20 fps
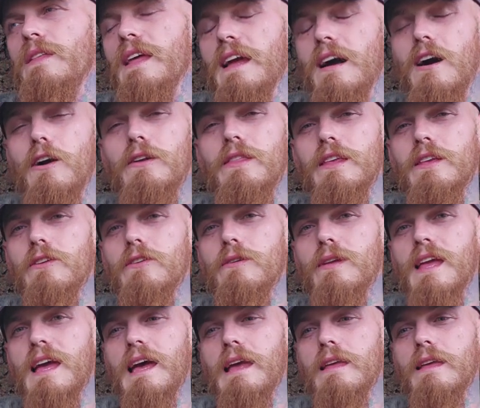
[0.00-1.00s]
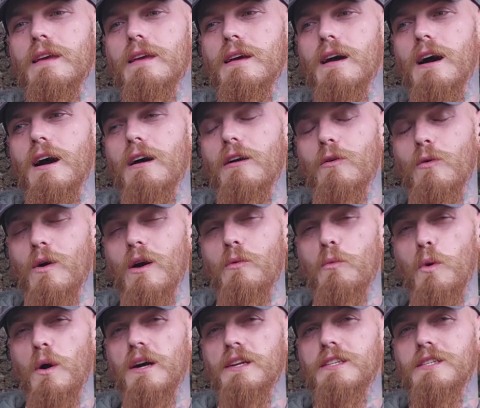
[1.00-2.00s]
They are in the UK, uh, quite
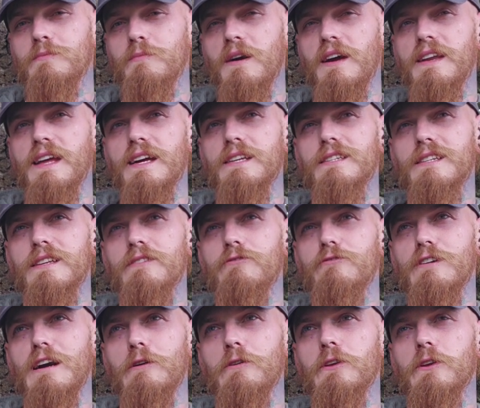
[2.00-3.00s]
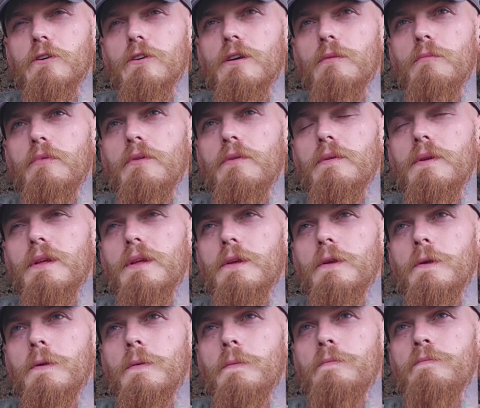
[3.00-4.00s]
widespread actually throughout Europe.
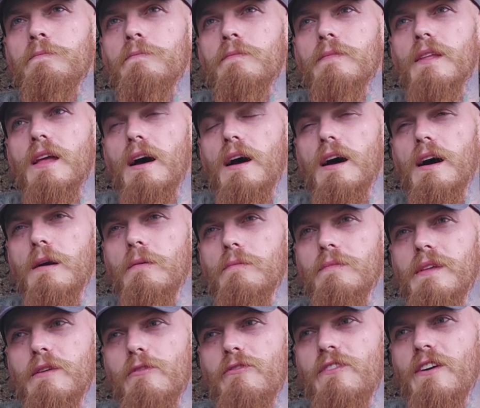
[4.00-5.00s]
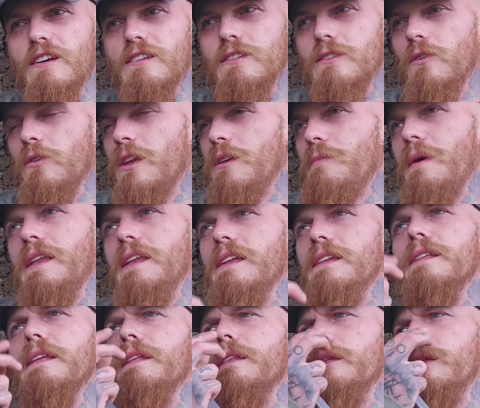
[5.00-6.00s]
Um, they were first
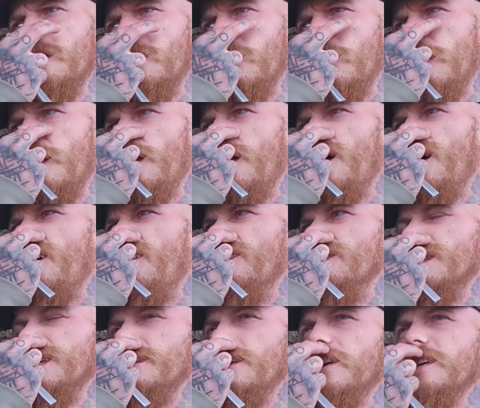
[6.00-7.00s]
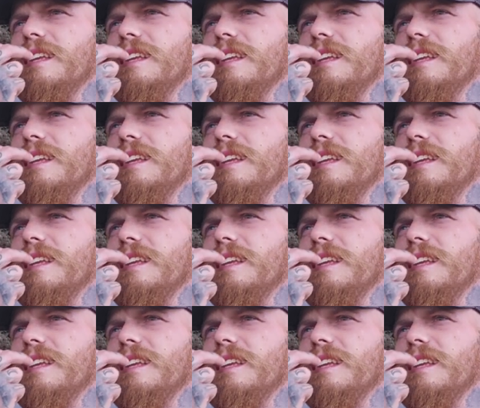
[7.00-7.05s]
documented in, was it,